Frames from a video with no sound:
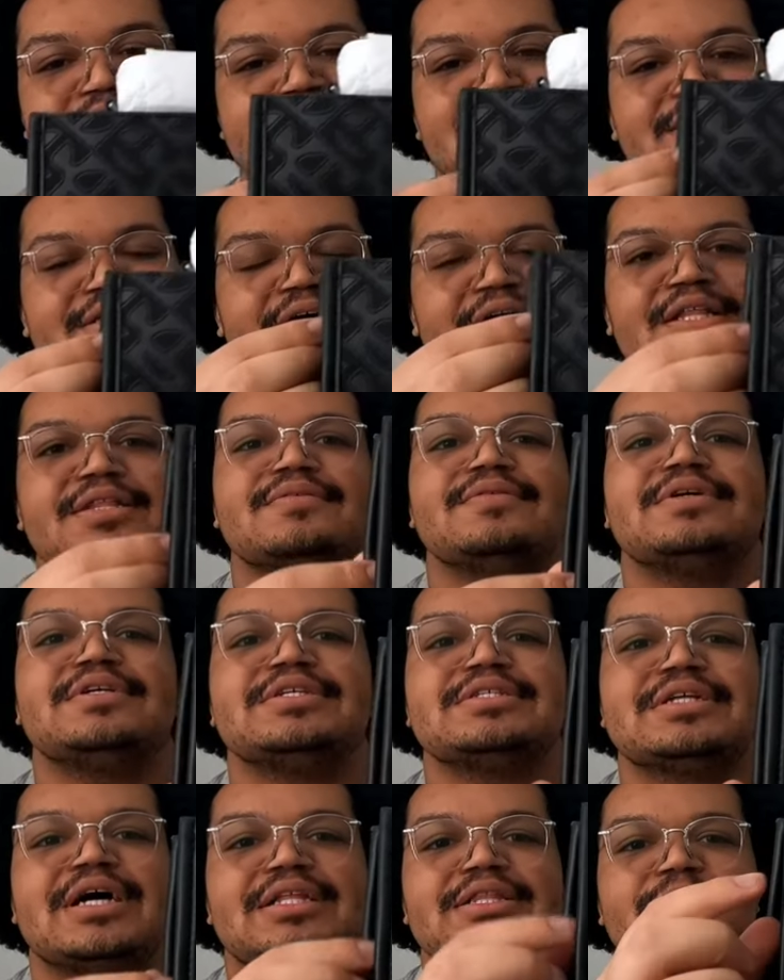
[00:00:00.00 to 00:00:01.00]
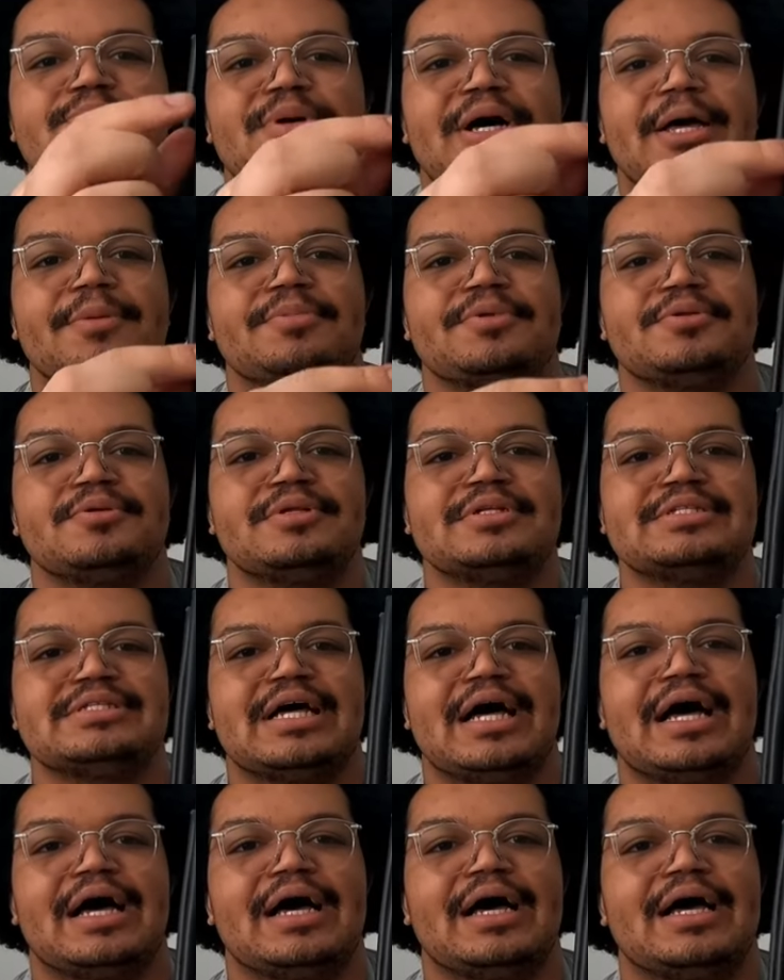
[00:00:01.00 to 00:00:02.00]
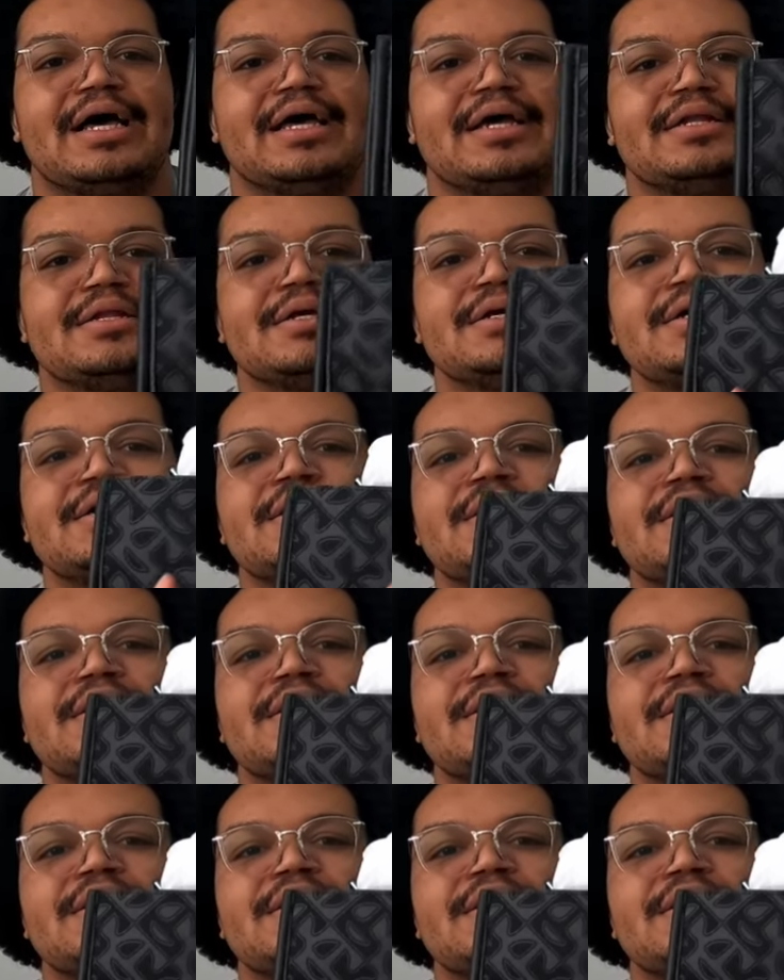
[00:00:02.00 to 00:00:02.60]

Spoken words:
Just like the other one, just got the piping on the side.